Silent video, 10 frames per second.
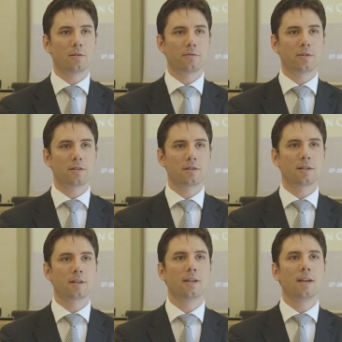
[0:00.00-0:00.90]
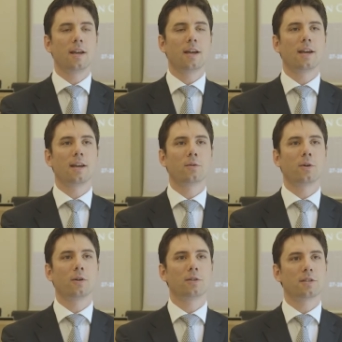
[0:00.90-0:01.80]
Conference. Uh,
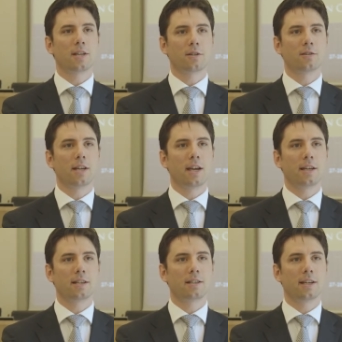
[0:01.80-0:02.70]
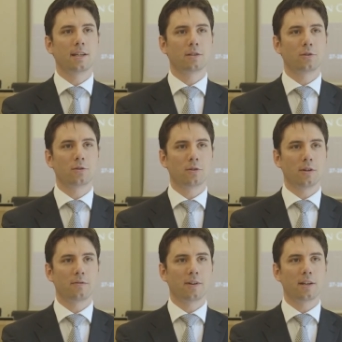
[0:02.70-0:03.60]
on the second day dedicated to
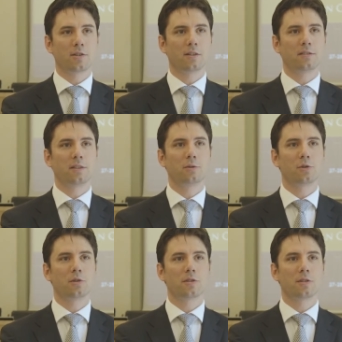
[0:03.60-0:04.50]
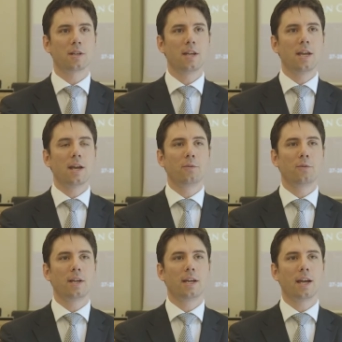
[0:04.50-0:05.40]
uh, financial institutions, uh,
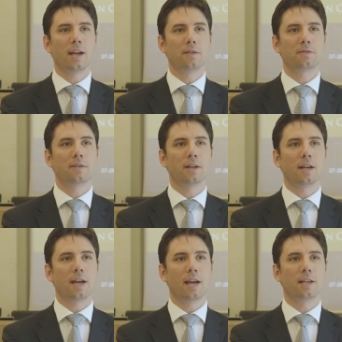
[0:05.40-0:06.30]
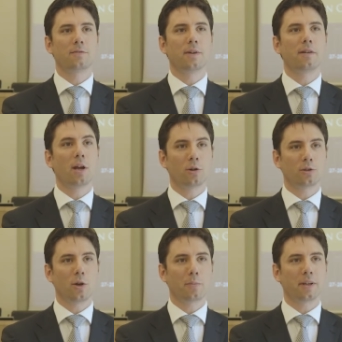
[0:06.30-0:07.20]
we have uh, had very
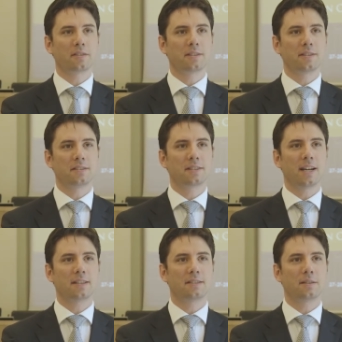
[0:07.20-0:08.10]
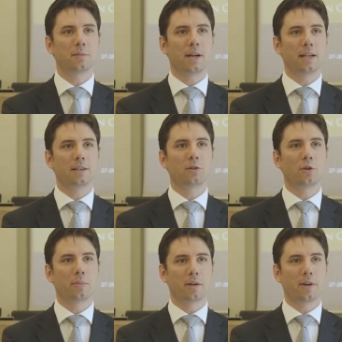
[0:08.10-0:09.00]
hot topics uh, discussed by the
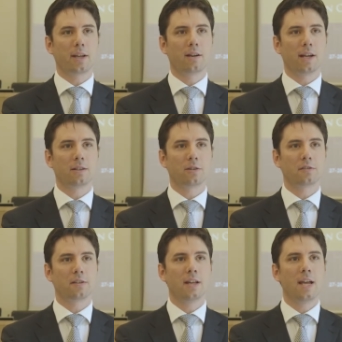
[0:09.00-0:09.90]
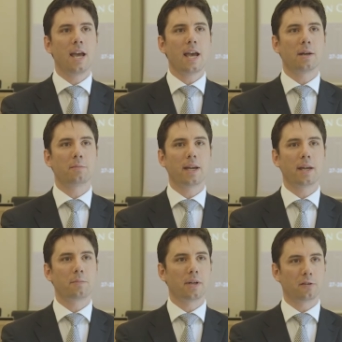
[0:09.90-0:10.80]
European regulators uh, and by
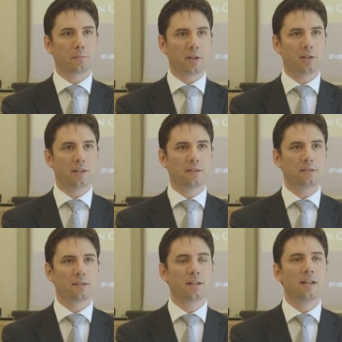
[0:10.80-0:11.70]
NPL specialists,